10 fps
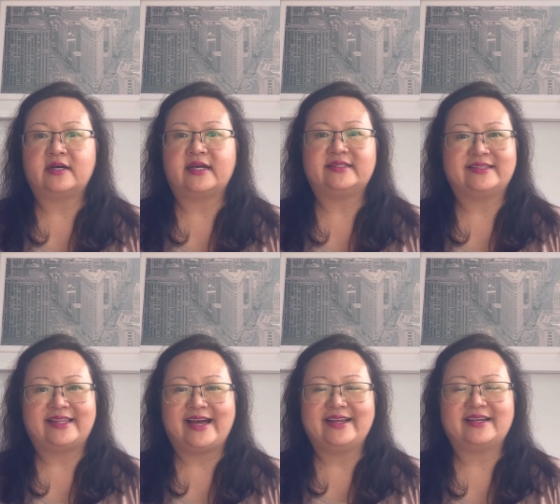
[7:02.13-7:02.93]
I did
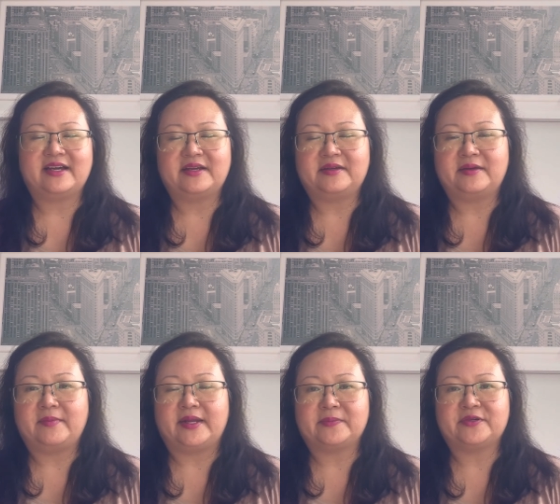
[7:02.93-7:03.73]
that. I
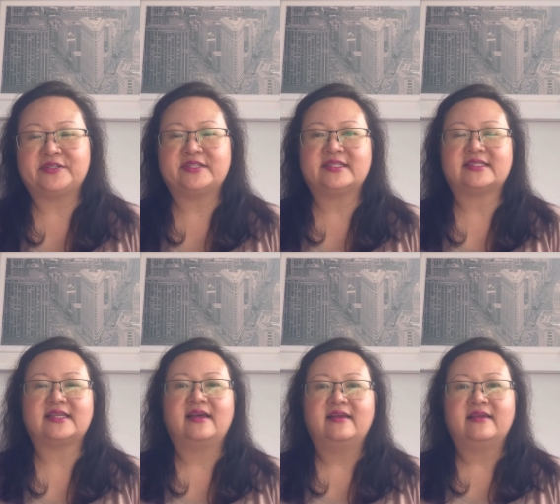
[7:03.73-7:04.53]
made a purchase.
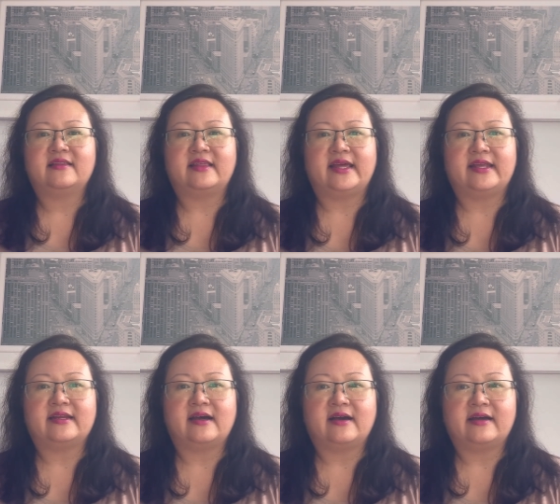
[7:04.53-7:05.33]
Then
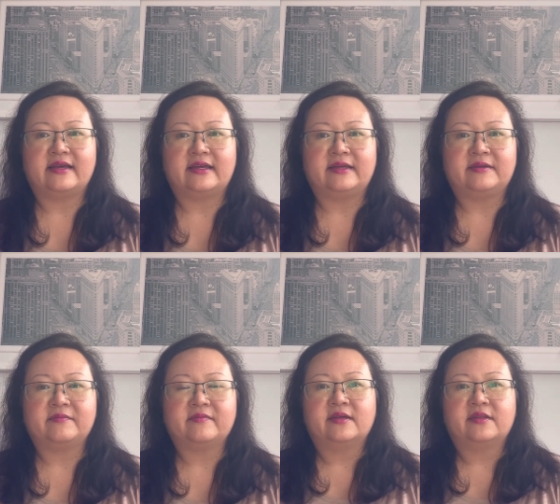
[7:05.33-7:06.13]
I
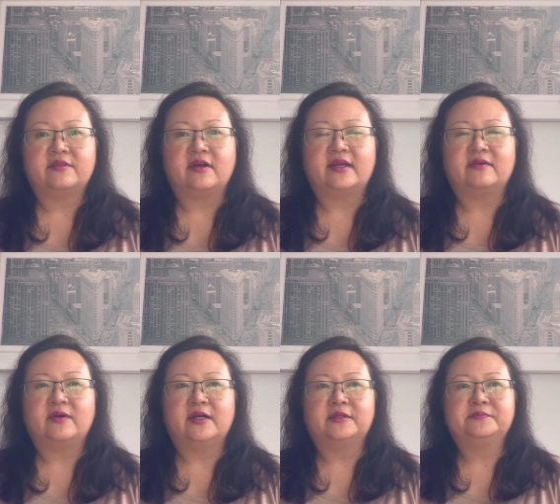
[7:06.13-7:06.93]
thought,
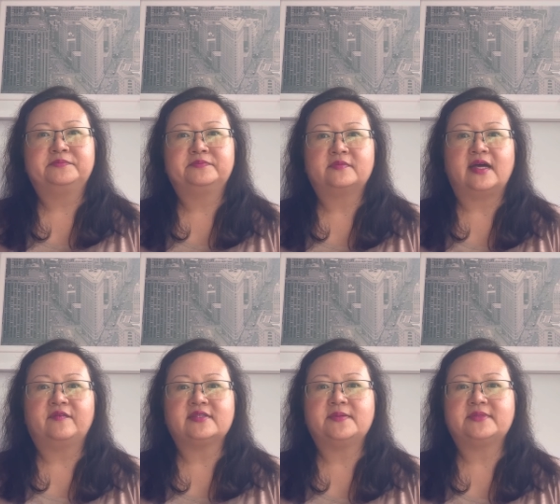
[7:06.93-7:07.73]
well, I've
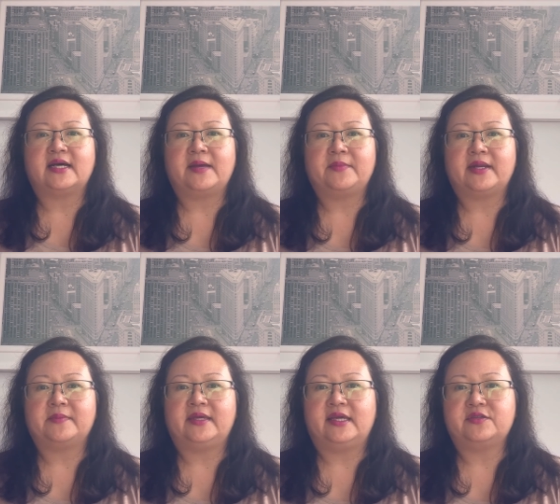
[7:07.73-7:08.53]
got some time and
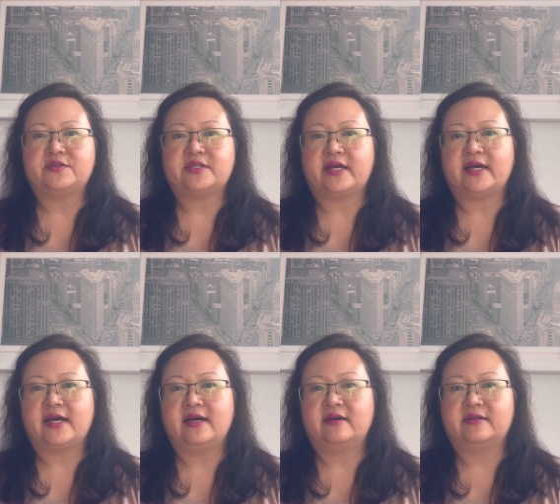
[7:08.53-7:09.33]
I'm keen to check
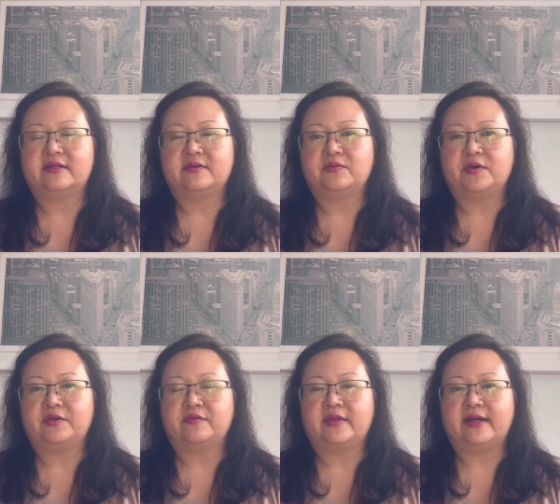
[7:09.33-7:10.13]
out one
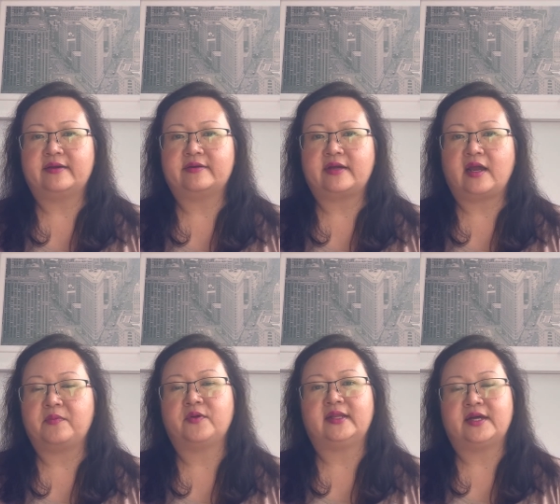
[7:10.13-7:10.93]
of their
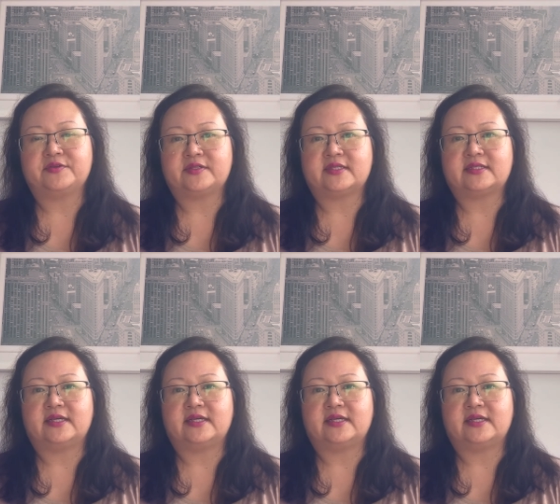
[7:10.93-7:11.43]
airport lounges.